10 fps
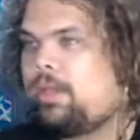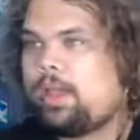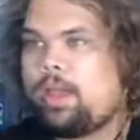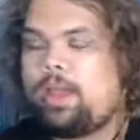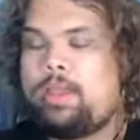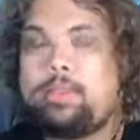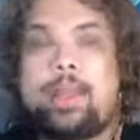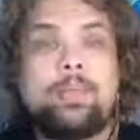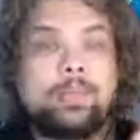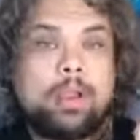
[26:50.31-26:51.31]

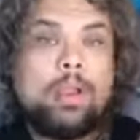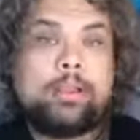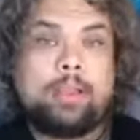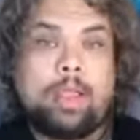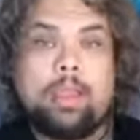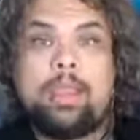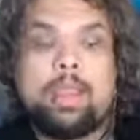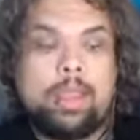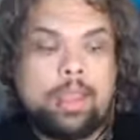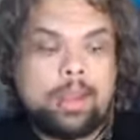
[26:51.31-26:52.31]
That was the card of the day,
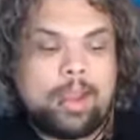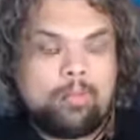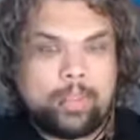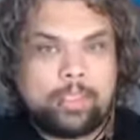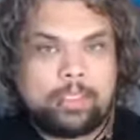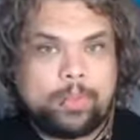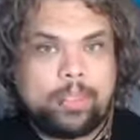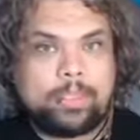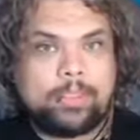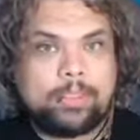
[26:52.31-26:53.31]
and I've been doing
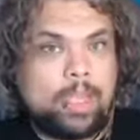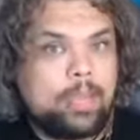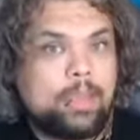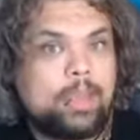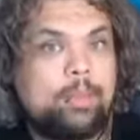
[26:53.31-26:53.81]
this daily,